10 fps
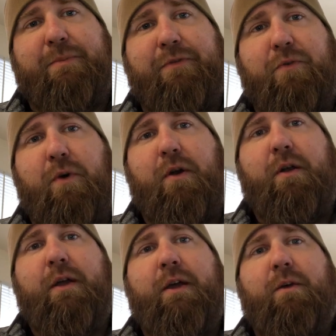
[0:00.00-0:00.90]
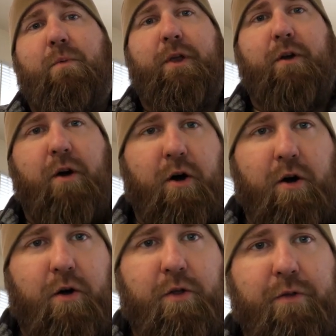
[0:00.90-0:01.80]
before, we are
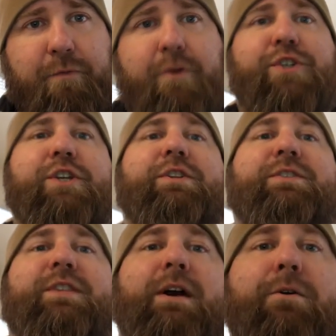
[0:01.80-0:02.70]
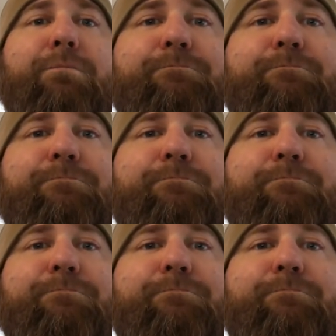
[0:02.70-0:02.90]
all Virginians now.